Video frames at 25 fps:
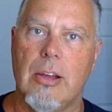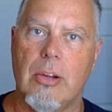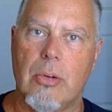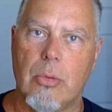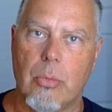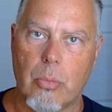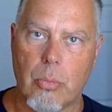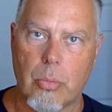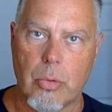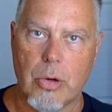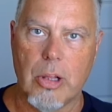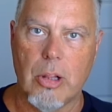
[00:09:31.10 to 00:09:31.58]

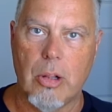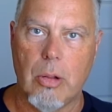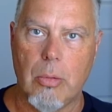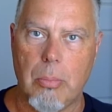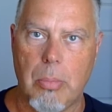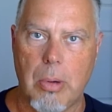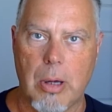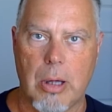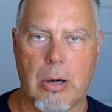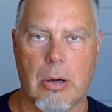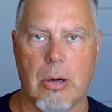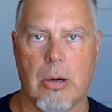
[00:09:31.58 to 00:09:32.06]
real
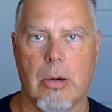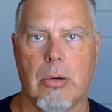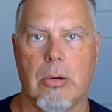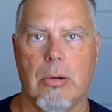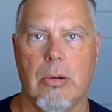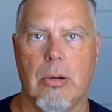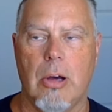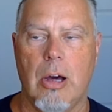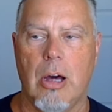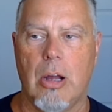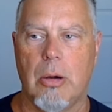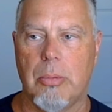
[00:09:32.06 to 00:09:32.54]
butter,
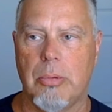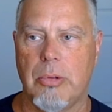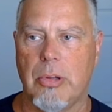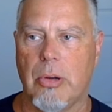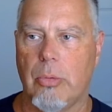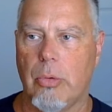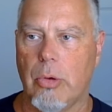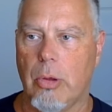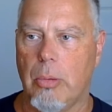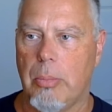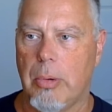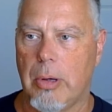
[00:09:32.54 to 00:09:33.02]

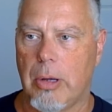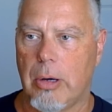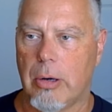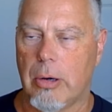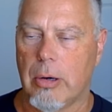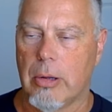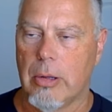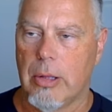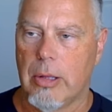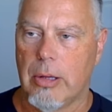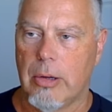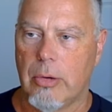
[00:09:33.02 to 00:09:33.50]
100% real butter.
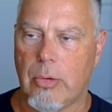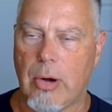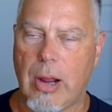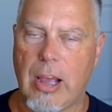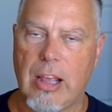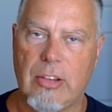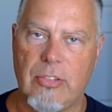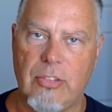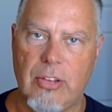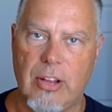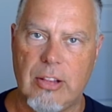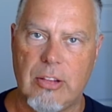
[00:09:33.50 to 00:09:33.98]

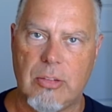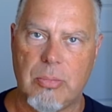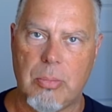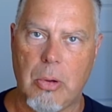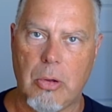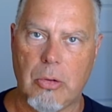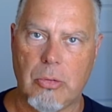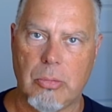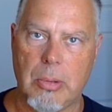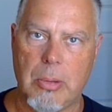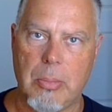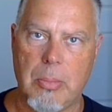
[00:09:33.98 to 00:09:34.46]
Grass-fed's
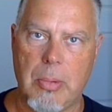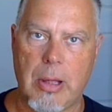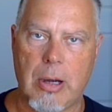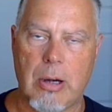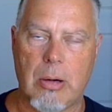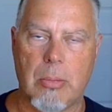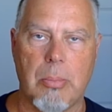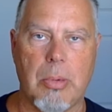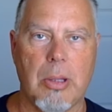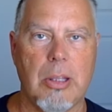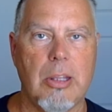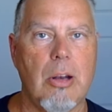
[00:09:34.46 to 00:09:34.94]
supposed to be
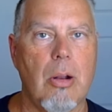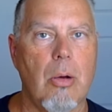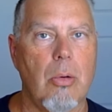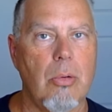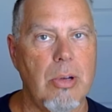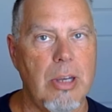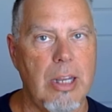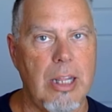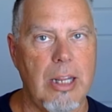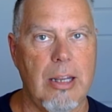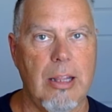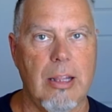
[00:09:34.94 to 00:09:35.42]
better, but you don't
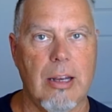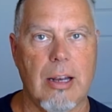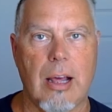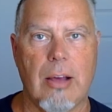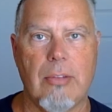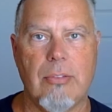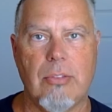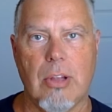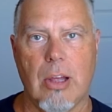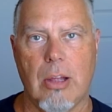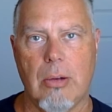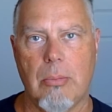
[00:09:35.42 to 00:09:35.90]
need it.
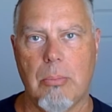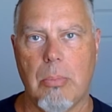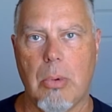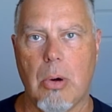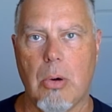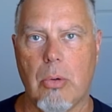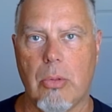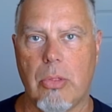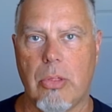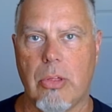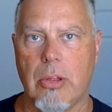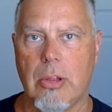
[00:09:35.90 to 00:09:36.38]
I've done
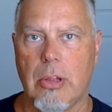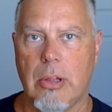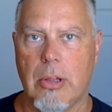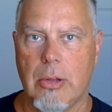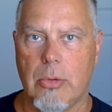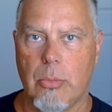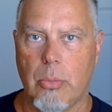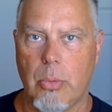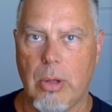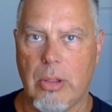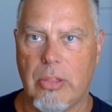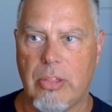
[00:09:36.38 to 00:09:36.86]
both
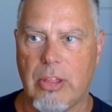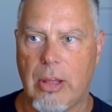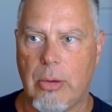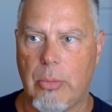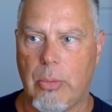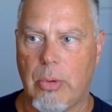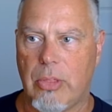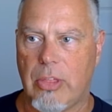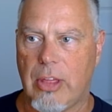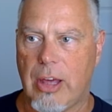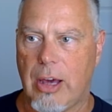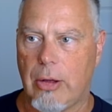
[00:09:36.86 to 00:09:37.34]
with and
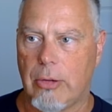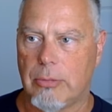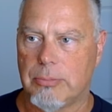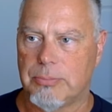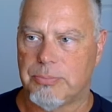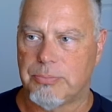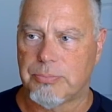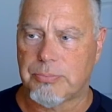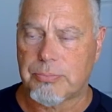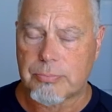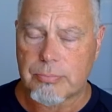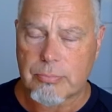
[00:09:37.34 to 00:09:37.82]
without.
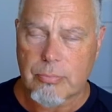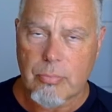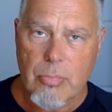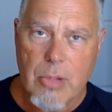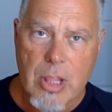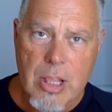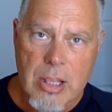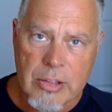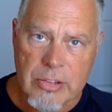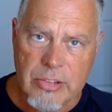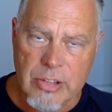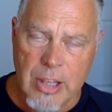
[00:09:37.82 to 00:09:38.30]

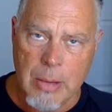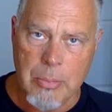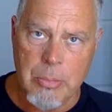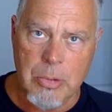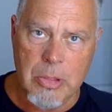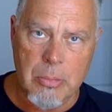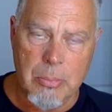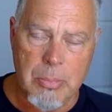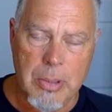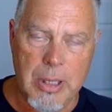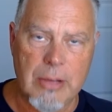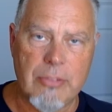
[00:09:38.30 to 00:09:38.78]
Same
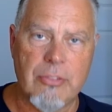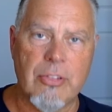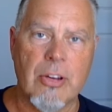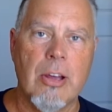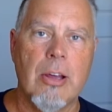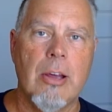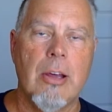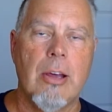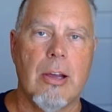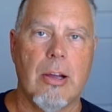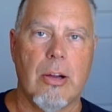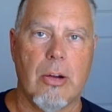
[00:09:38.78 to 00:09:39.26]
with the beef.
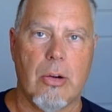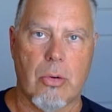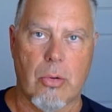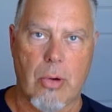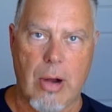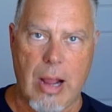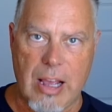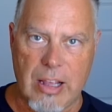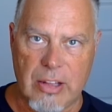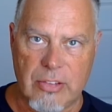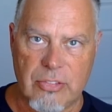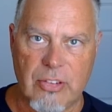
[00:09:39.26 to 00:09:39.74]

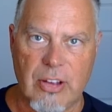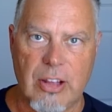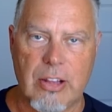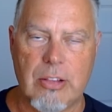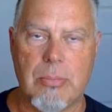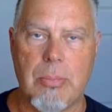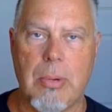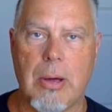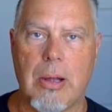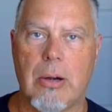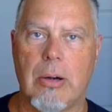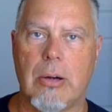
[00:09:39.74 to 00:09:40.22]
Grass-fed's
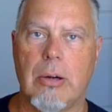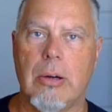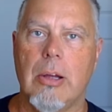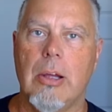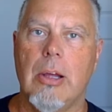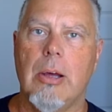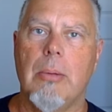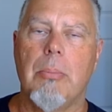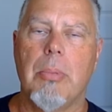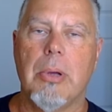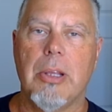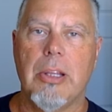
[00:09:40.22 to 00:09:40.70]
better,
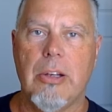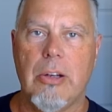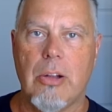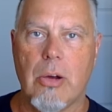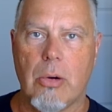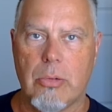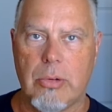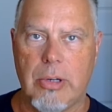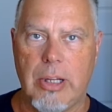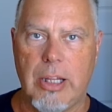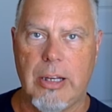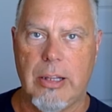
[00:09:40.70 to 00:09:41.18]
but you
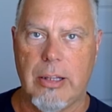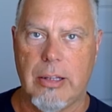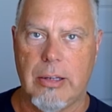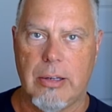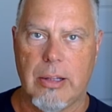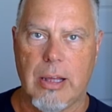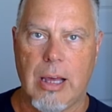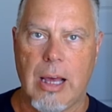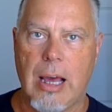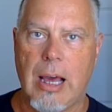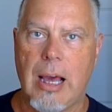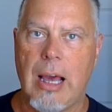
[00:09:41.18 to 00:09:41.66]
don't need it.
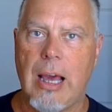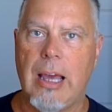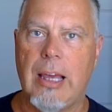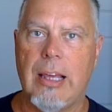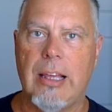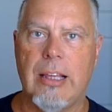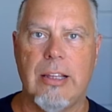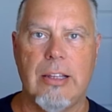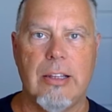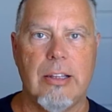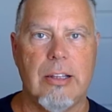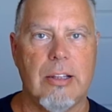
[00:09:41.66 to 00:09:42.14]

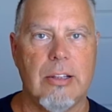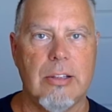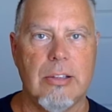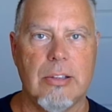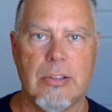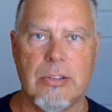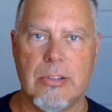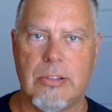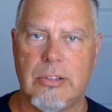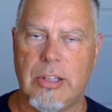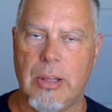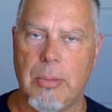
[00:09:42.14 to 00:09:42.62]
I
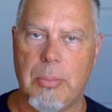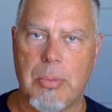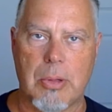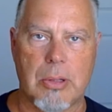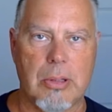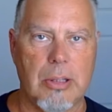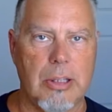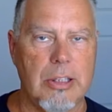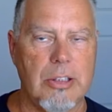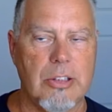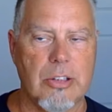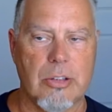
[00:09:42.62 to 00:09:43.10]

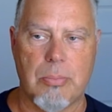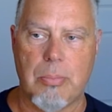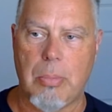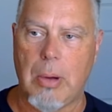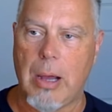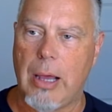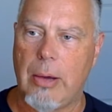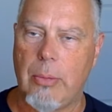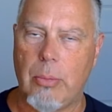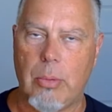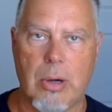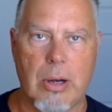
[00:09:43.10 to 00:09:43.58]
typically just
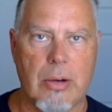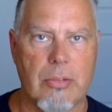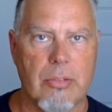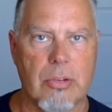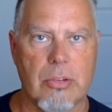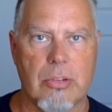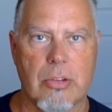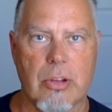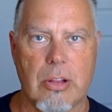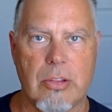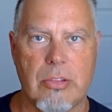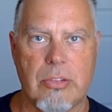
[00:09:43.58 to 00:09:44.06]
buy
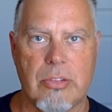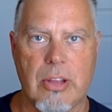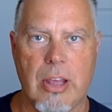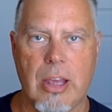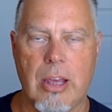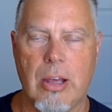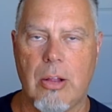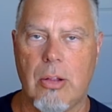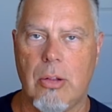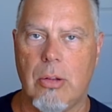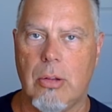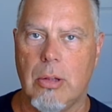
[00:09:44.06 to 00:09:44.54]
whatever's on
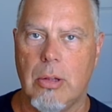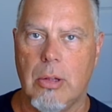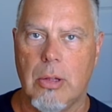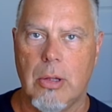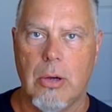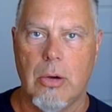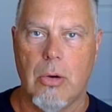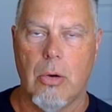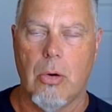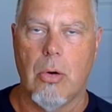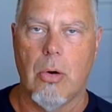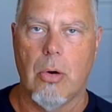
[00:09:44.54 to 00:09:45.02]
sale,
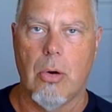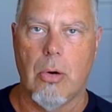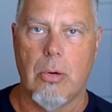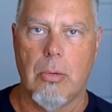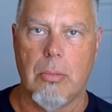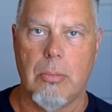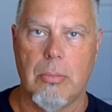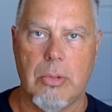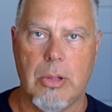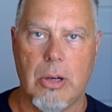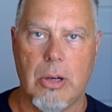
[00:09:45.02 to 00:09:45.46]
or